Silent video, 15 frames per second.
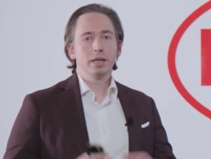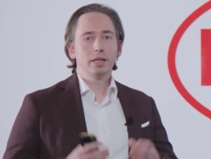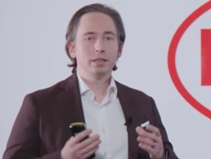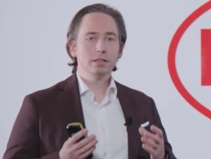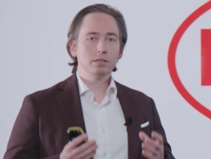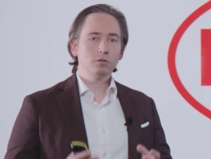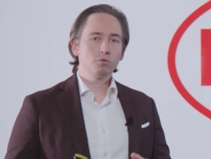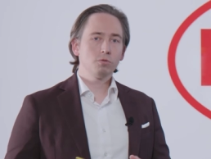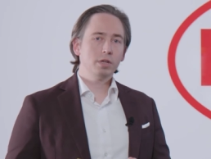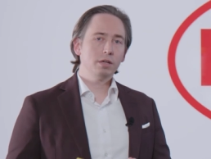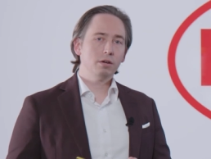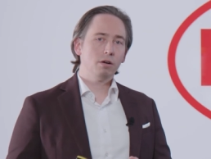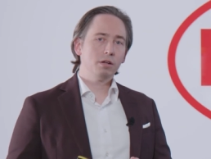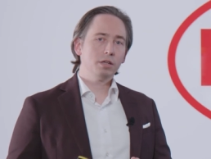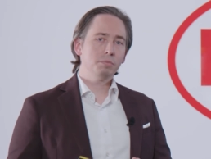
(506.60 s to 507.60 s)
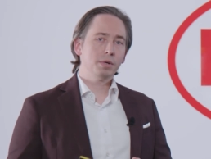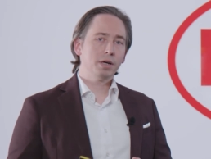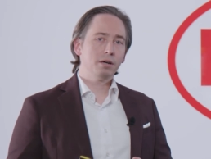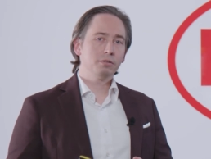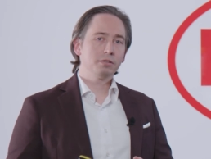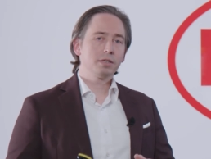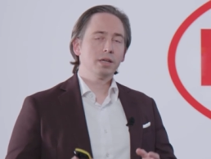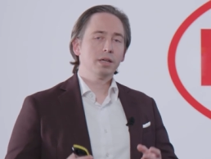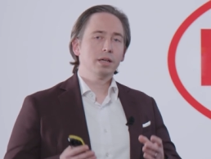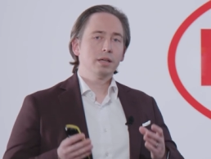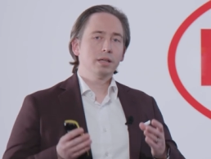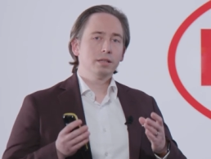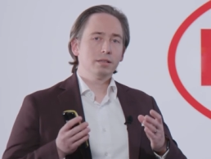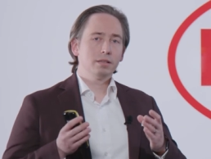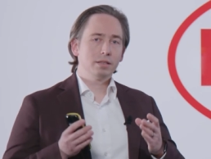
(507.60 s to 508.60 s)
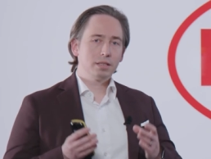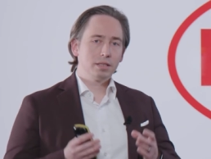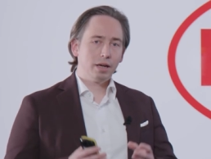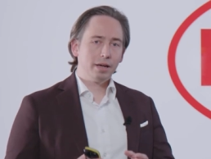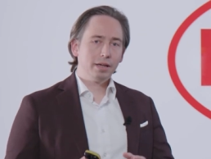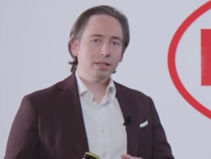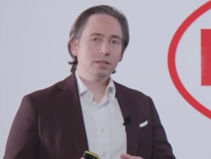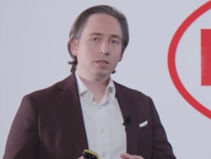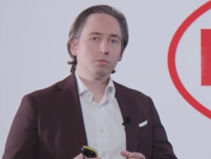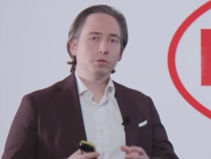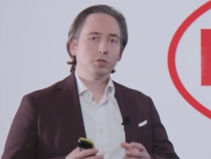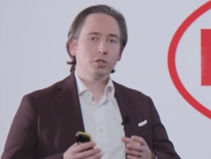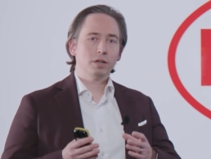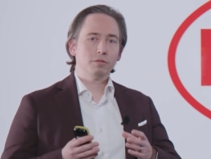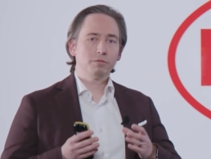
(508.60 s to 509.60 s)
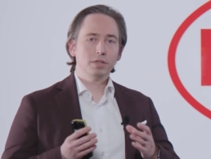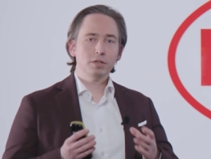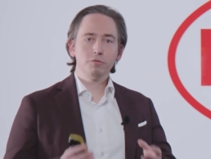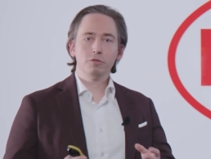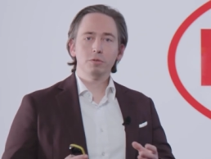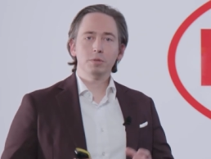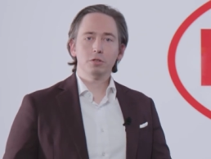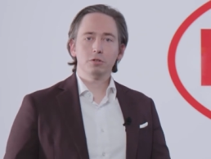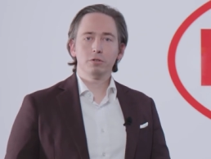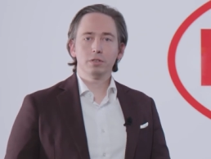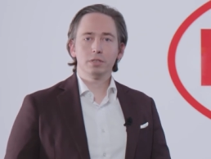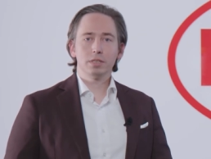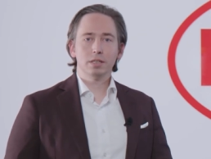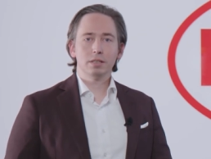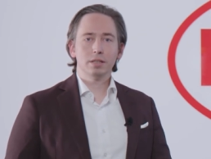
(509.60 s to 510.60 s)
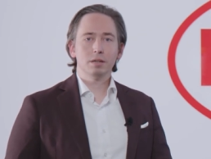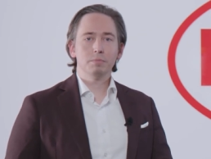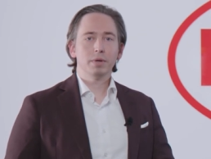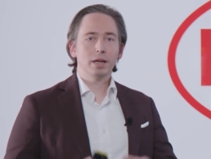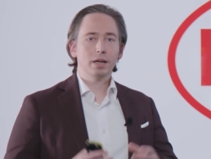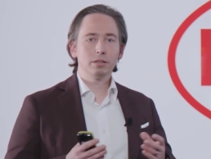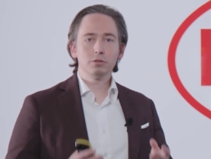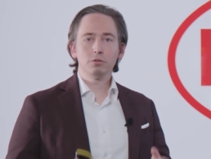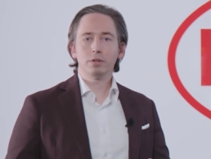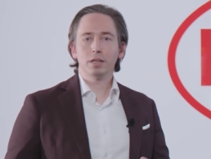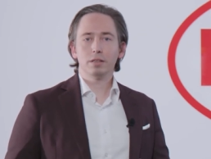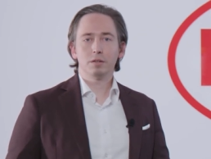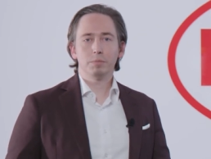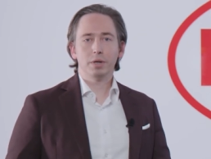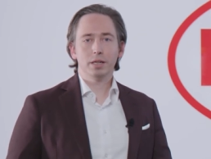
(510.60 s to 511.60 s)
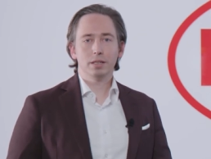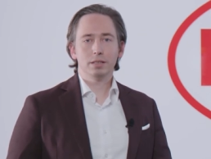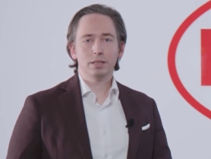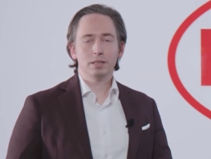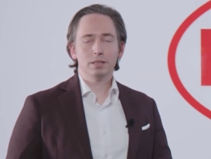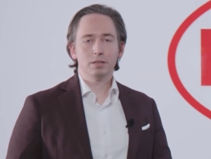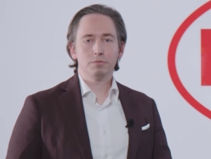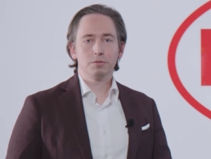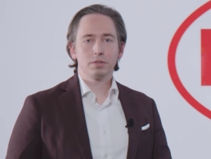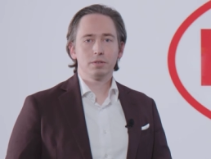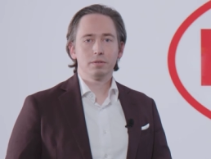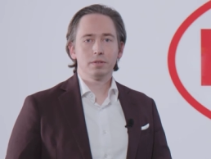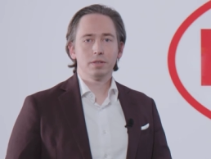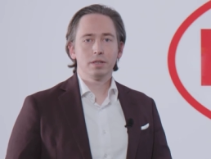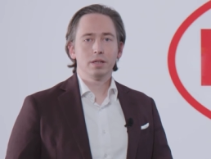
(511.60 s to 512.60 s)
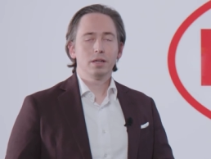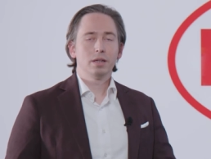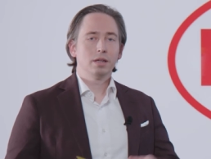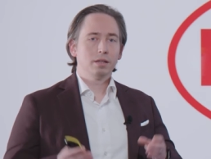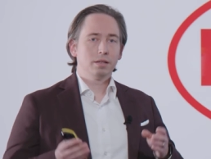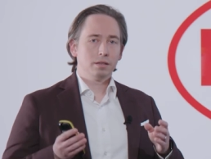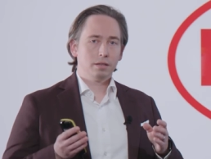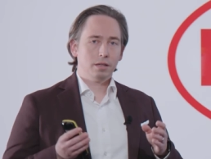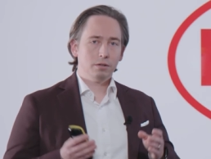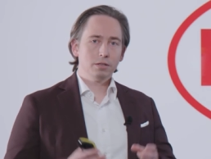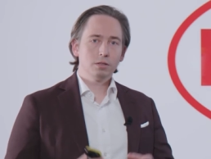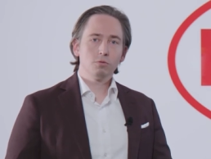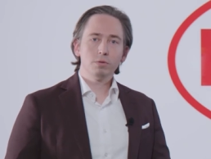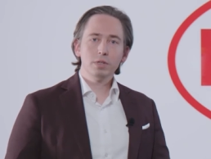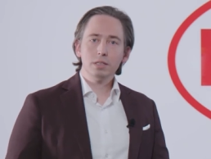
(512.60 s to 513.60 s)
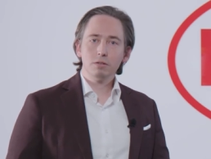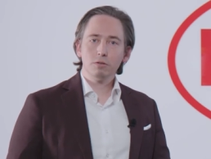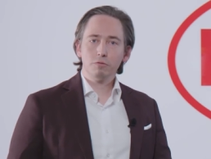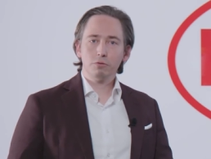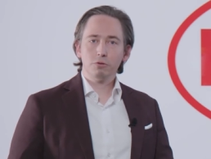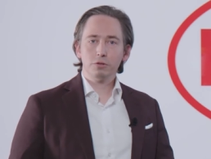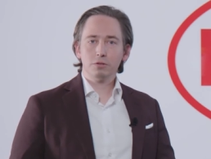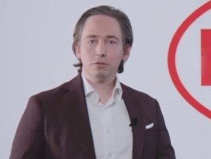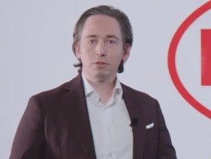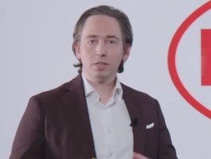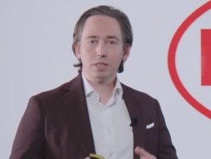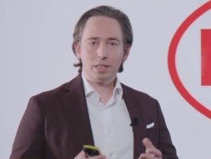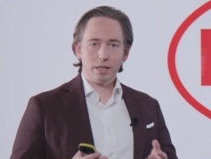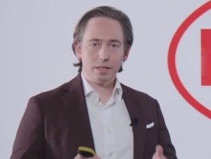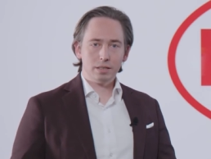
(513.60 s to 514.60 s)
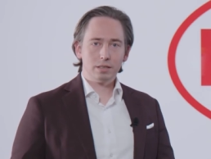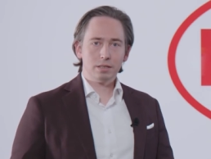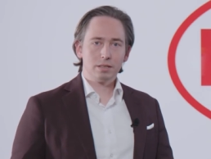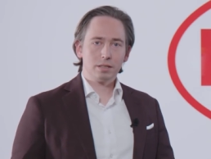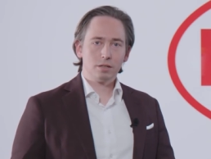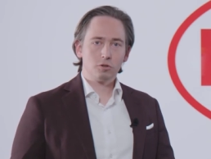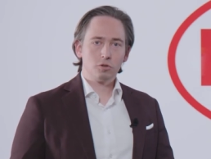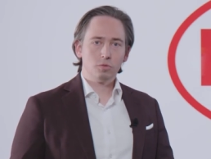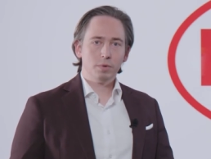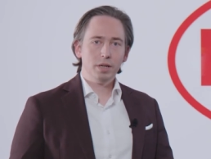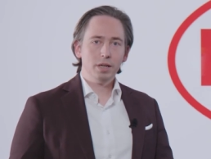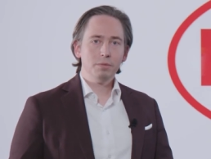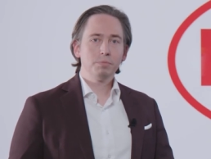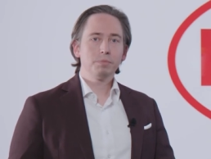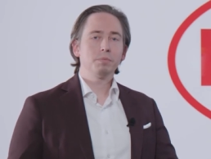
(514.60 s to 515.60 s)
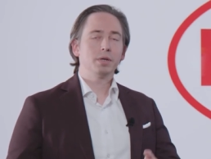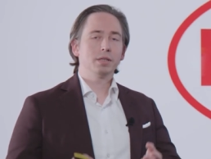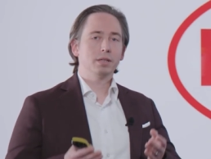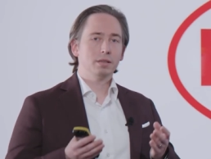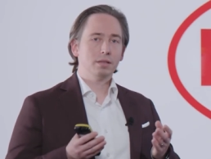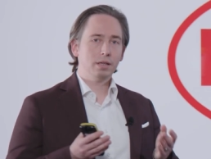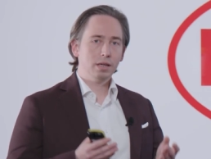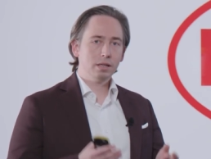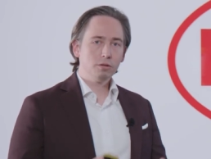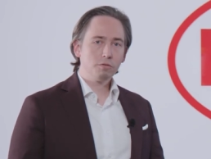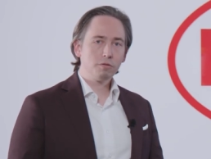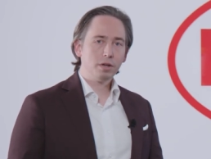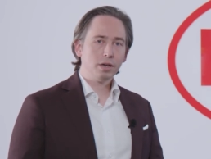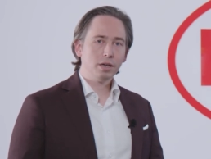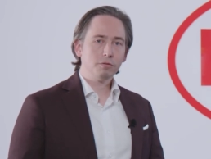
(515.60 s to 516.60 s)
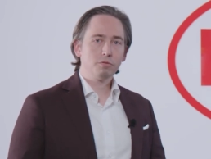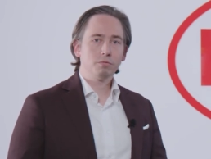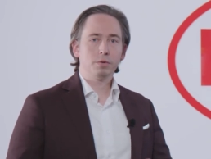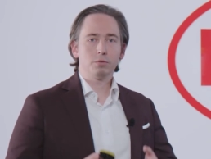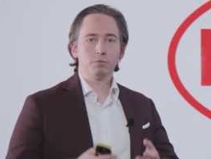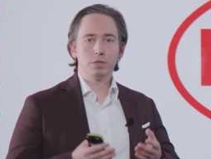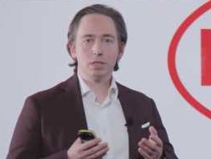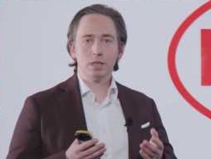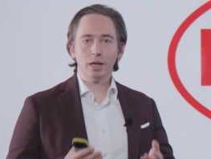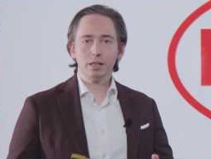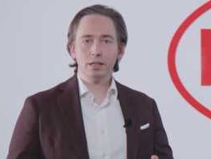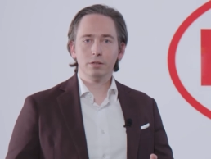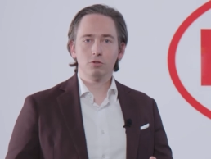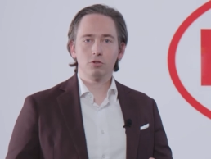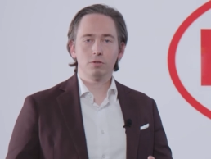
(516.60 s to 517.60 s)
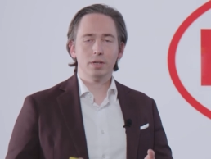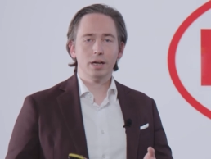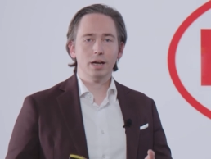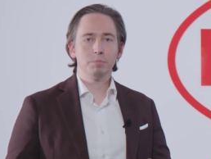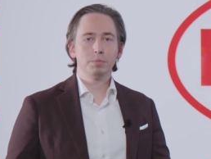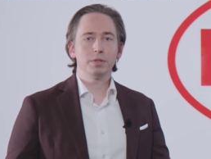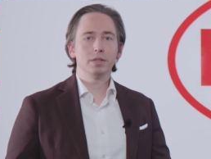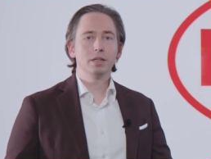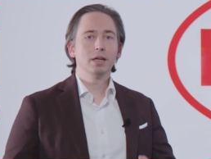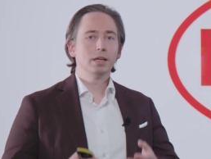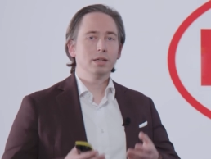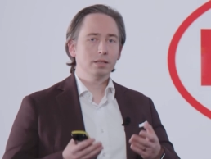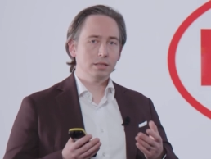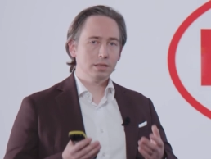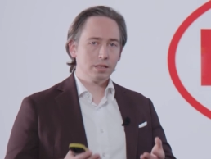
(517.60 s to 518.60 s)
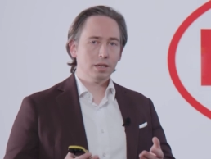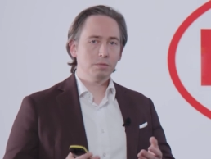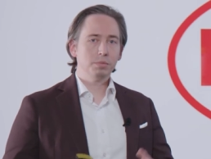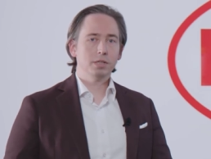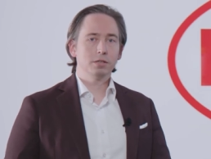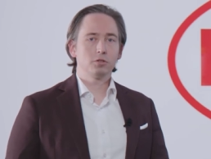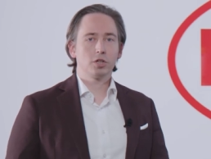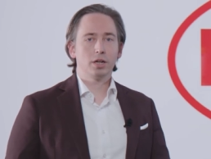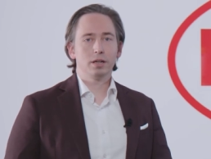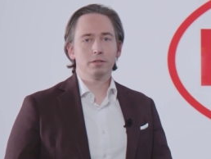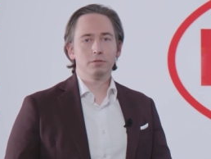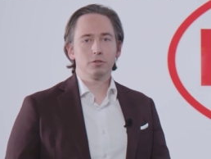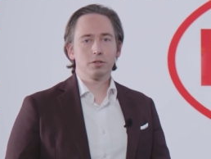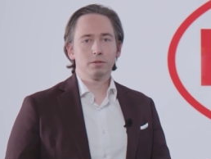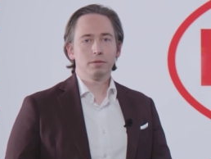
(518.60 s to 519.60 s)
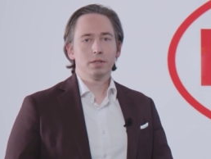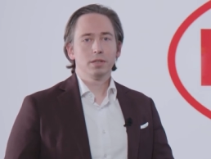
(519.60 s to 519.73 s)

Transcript: This is really all about designs which have different materials in them held together by adhesives. There is a reason, of course, to design it in such a way, but at the end of life, when recycling should happen, this can be a challenge.